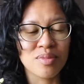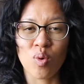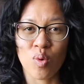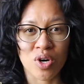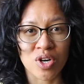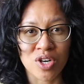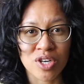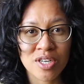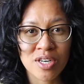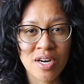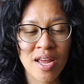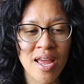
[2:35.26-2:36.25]

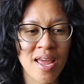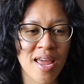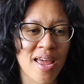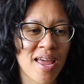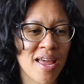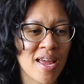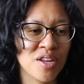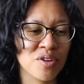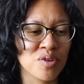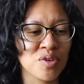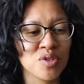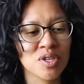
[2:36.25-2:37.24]
order and you
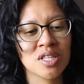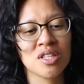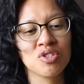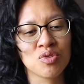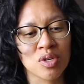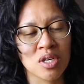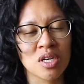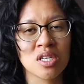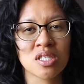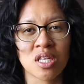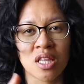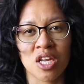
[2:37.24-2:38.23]
know you look at the
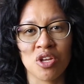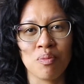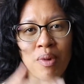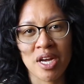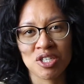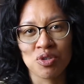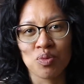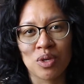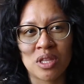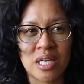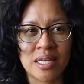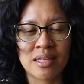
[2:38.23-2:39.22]
drills and then you match it
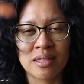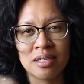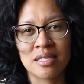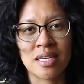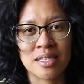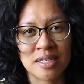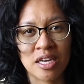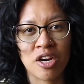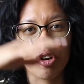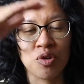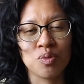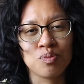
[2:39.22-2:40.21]
with like the list that's there
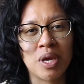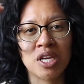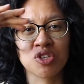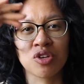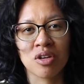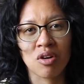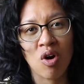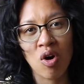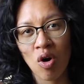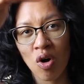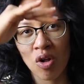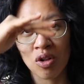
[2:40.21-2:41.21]
and you make sure that
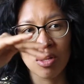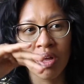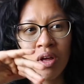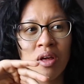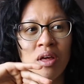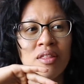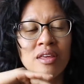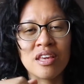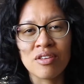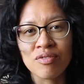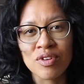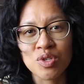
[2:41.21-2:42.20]
all the
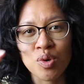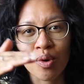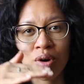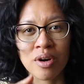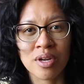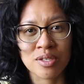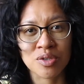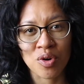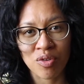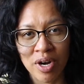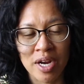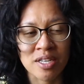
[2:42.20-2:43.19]
inventory is
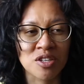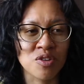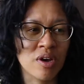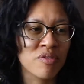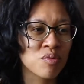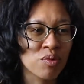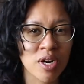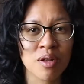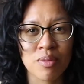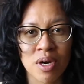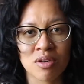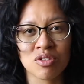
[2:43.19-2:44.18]
correct and you have the right
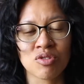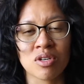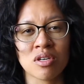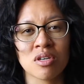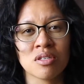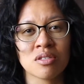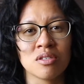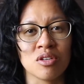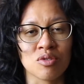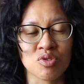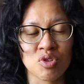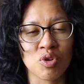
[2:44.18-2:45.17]
amount of drills you
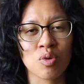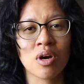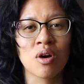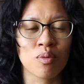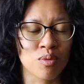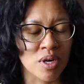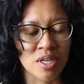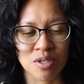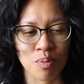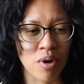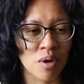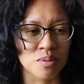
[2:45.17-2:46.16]
know so you don't run into
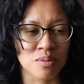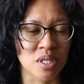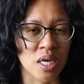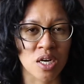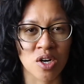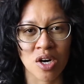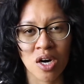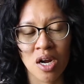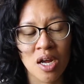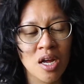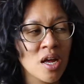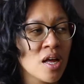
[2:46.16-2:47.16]
problems later
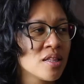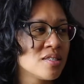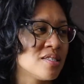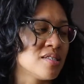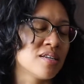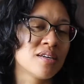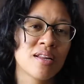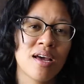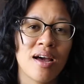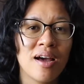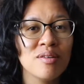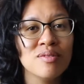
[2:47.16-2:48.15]
listen
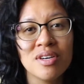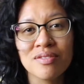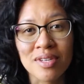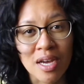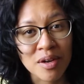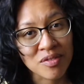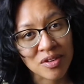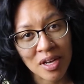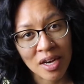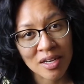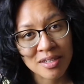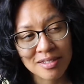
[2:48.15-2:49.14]
I don't have time for
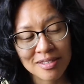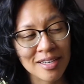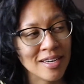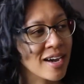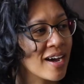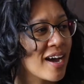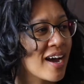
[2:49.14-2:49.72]
that like